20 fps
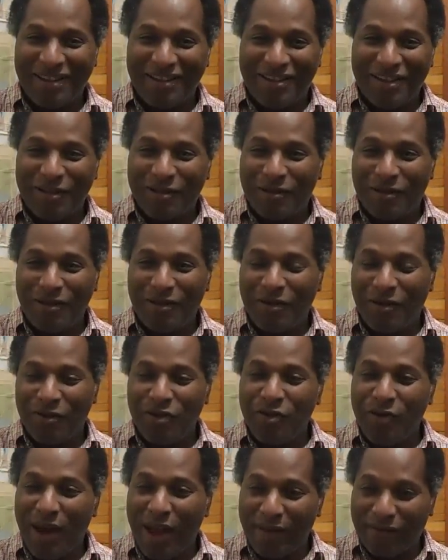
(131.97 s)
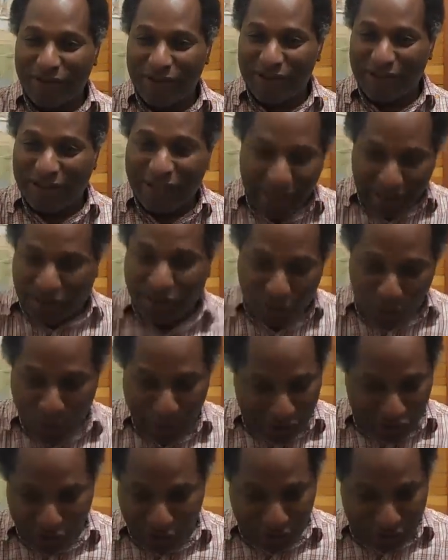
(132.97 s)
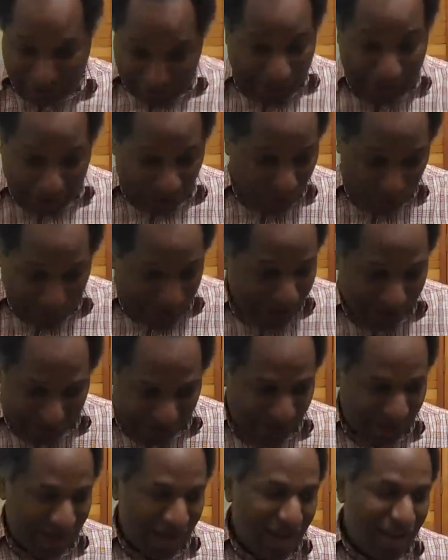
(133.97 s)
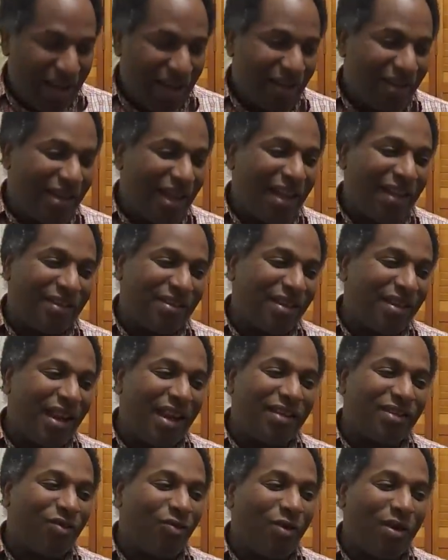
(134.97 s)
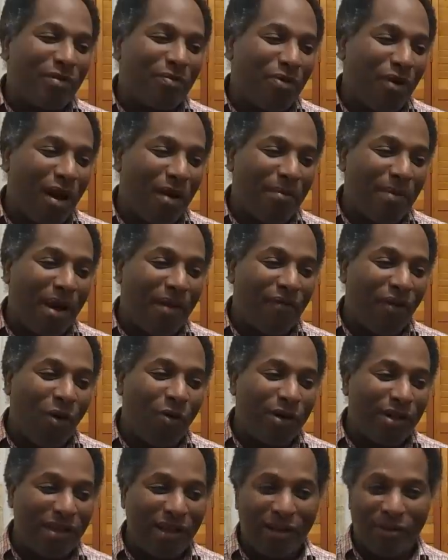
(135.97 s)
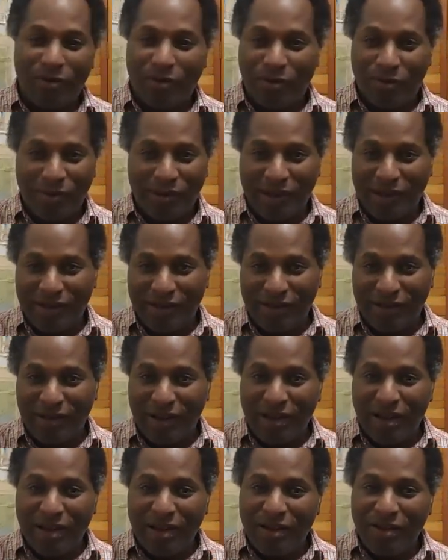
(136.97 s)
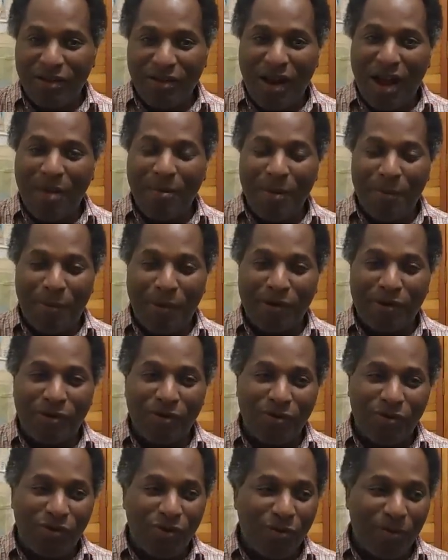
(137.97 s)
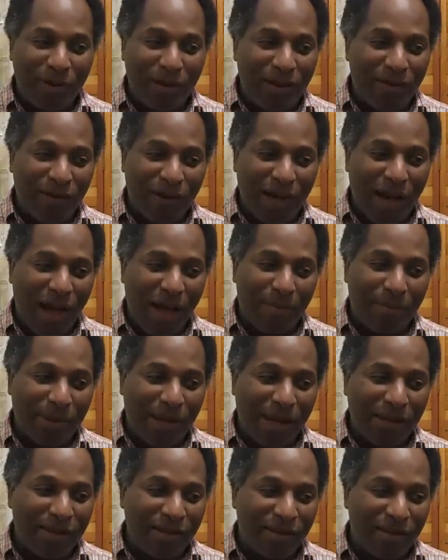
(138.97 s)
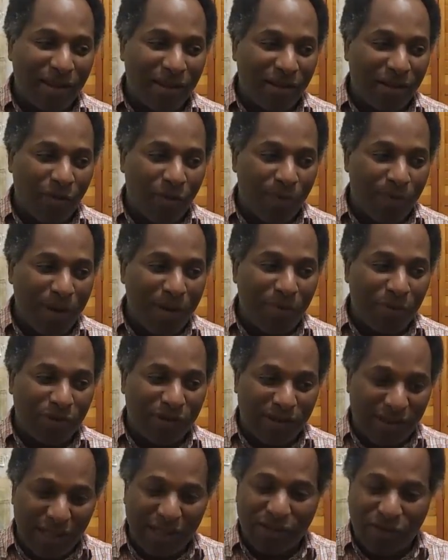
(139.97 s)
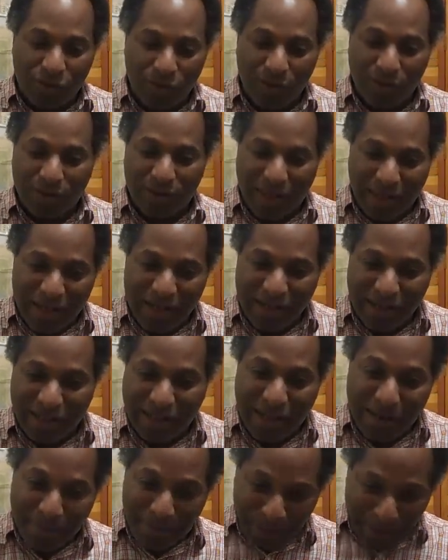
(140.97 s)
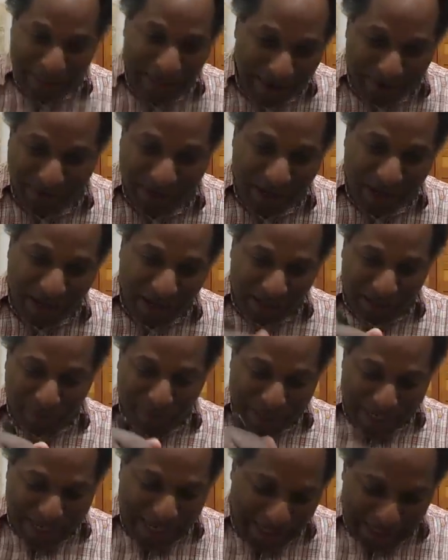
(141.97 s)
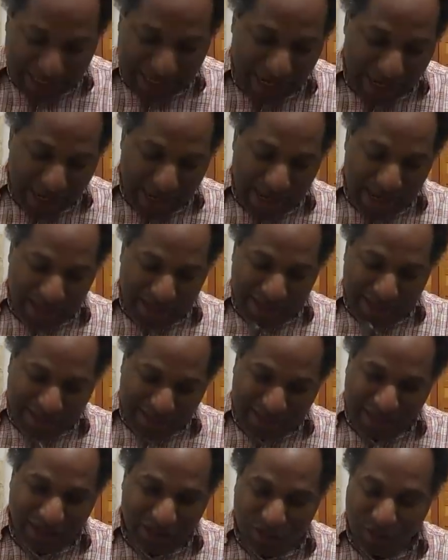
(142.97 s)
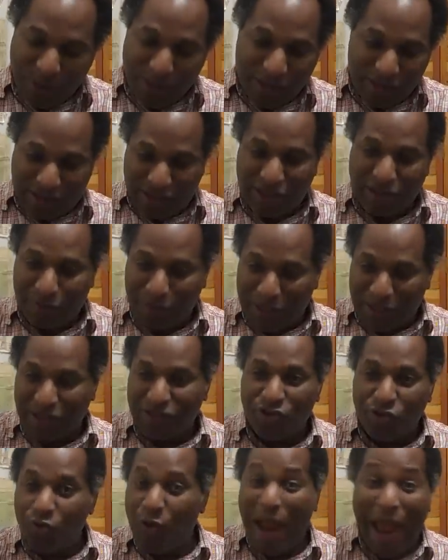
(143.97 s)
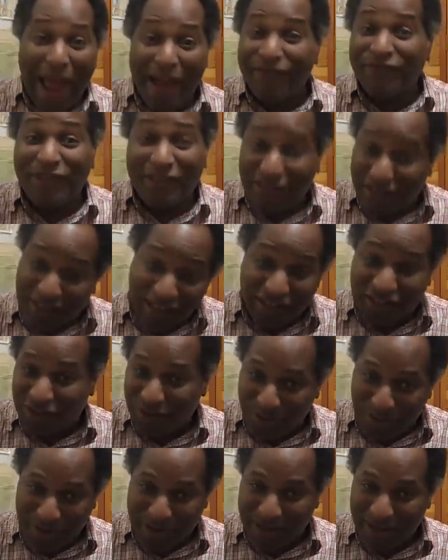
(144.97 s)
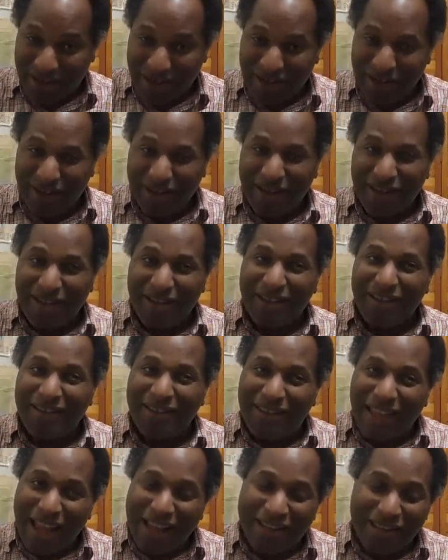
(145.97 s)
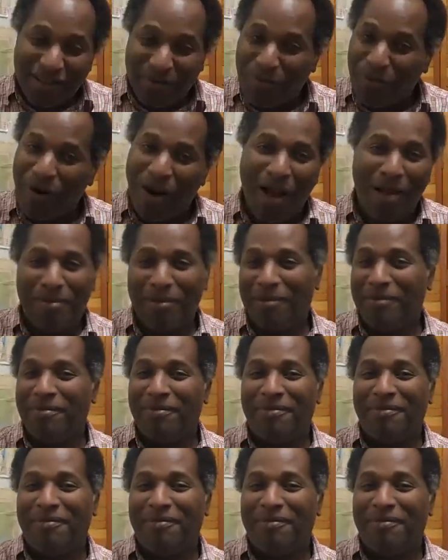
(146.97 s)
Just, you know, you have to stick to what you said originally. That, see, that's the one problem I've always had with religion. You know, I'm a person who do believe in God, but I just think that when people stick to a thing that they believed at the beginning and they stick to it just because you have to stick to it, that's a problem.